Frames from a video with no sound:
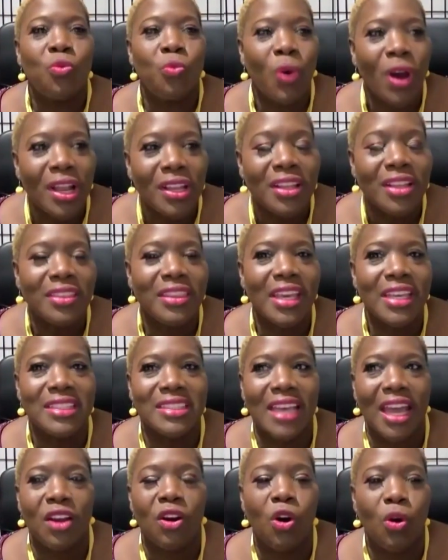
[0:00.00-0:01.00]
one of the
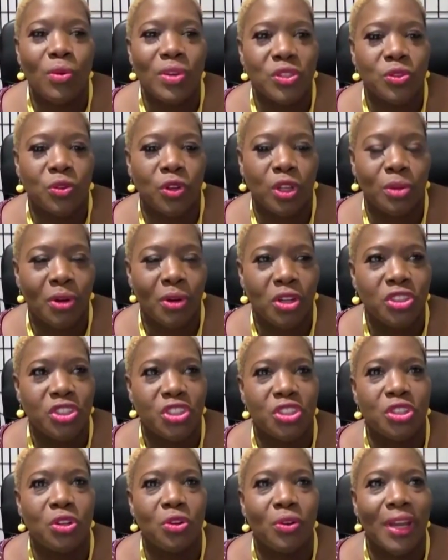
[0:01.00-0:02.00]
things I always thought about,
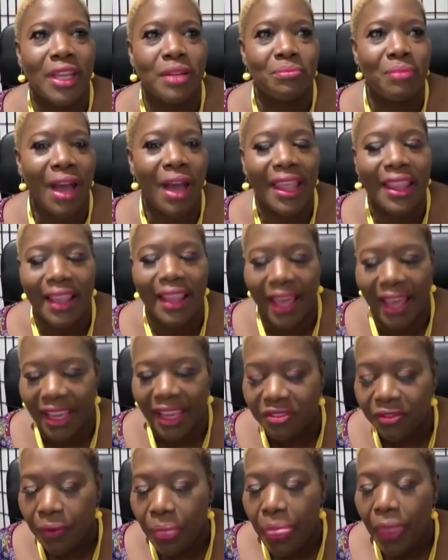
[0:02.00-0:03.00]
you know, in my
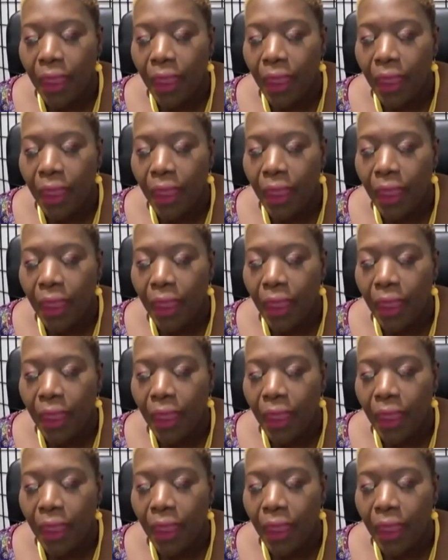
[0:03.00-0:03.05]
life,